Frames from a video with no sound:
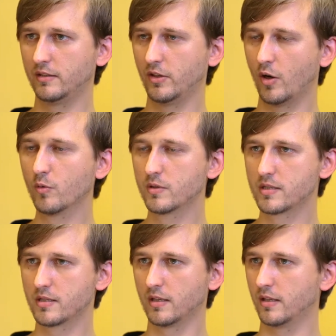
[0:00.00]

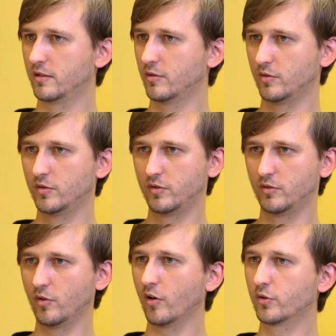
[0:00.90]
nodes
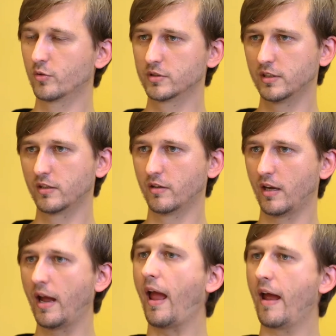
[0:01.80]
to not to sync
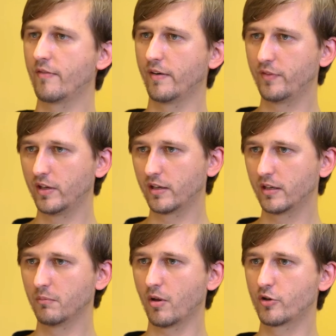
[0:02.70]
everything
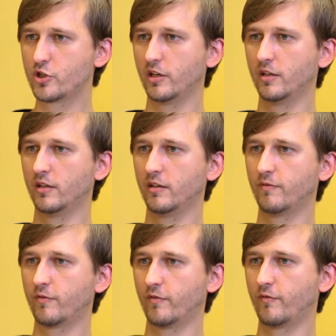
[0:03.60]
in
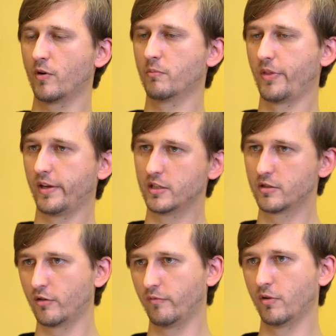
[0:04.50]
blockchain from the
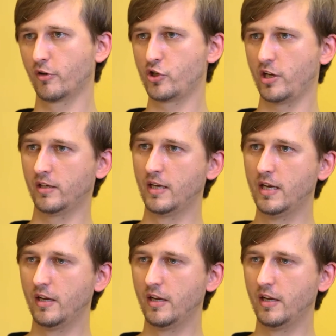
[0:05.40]
history of blockchain.